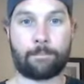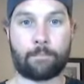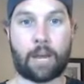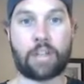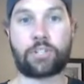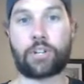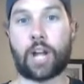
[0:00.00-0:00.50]

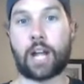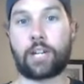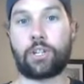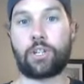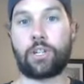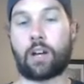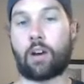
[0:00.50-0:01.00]
My
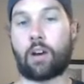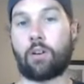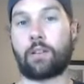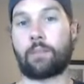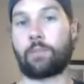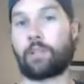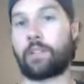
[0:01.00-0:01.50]
strategy,
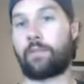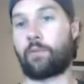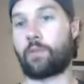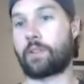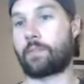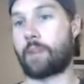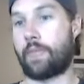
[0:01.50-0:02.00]
all I'm looking
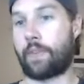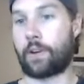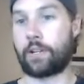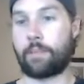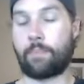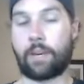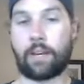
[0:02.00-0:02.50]
for is about
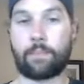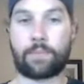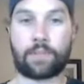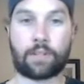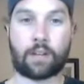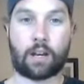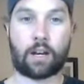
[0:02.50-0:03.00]
30
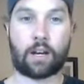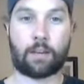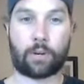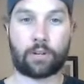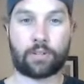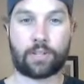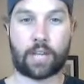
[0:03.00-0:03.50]
pips
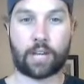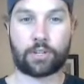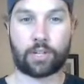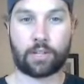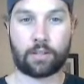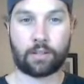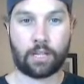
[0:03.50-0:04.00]
per
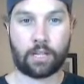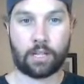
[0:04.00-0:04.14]
session.